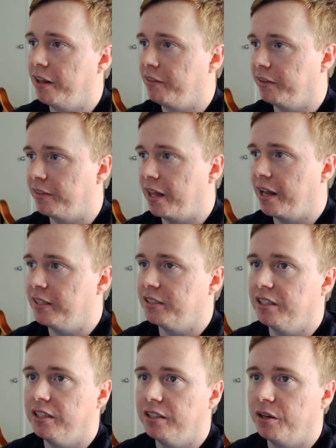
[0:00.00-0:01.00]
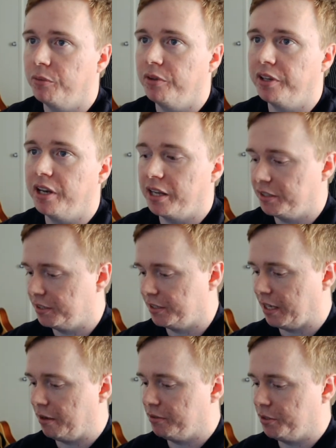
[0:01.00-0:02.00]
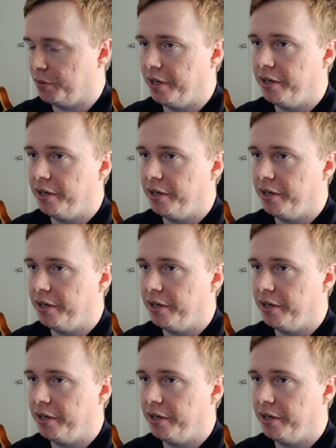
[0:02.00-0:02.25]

I think that adds a really nice sound to